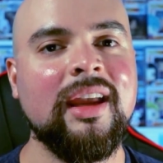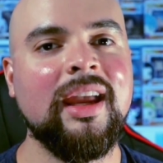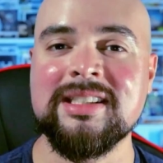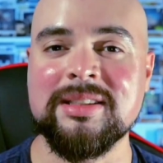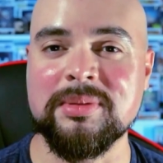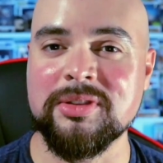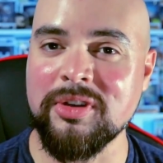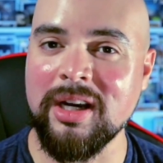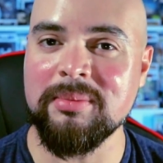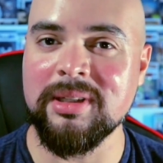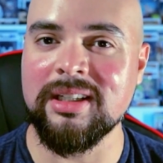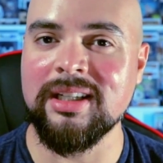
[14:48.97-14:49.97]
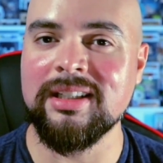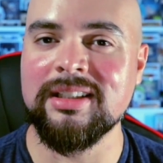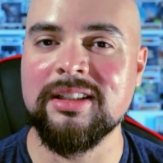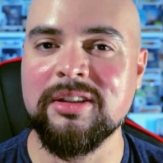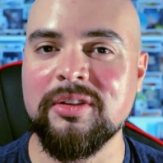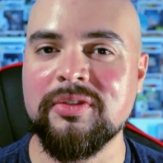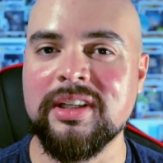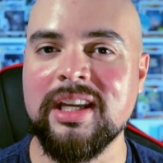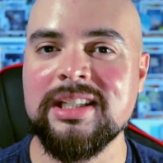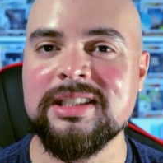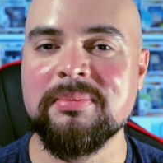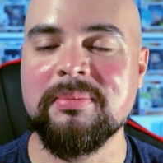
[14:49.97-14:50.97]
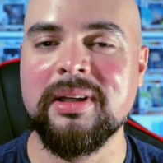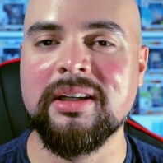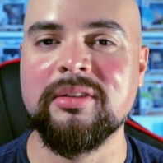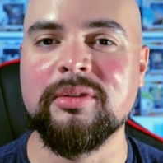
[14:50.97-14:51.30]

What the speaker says: and subscribing and hitting the notification bell